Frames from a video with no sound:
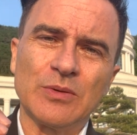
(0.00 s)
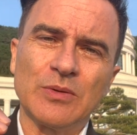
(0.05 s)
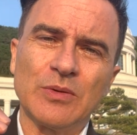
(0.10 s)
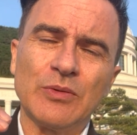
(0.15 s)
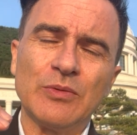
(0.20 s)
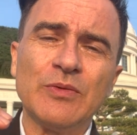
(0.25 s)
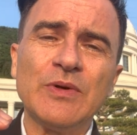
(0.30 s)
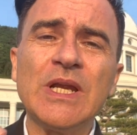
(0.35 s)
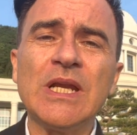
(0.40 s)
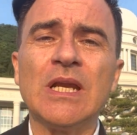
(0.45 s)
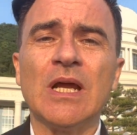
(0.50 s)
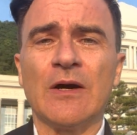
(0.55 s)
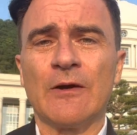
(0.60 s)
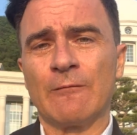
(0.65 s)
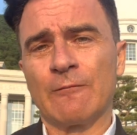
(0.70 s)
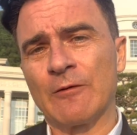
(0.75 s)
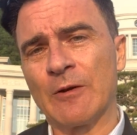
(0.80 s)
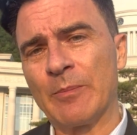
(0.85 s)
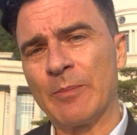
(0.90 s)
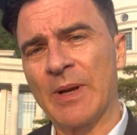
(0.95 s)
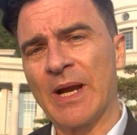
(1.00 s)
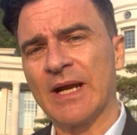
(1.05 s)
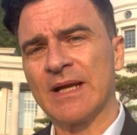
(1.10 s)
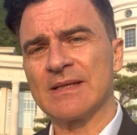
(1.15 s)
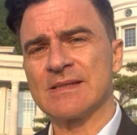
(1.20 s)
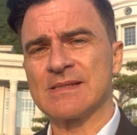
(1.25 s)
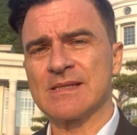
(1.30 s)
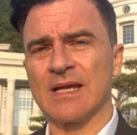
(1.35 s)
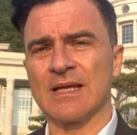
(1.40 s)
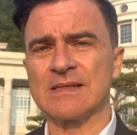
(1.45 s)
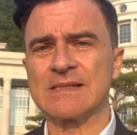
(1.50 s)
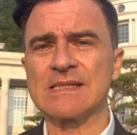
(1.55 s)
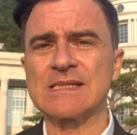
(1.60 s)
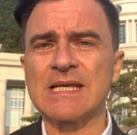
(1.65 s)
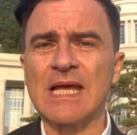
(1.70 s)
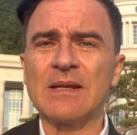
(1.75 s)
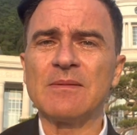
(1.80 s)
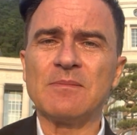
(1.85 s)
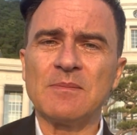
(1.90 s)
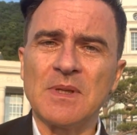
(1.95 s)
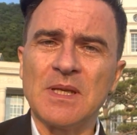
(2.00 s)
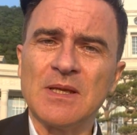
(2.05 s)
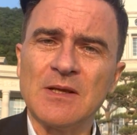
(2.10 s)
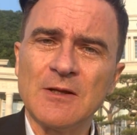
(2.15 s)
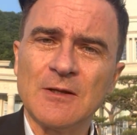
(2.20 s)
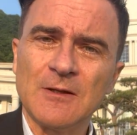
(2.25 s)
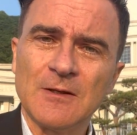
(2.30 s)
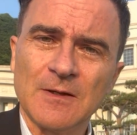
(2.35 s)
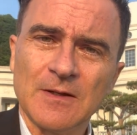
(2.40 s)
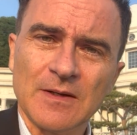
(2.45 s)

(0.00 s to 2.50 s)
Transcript: Reena from Pakistan sent me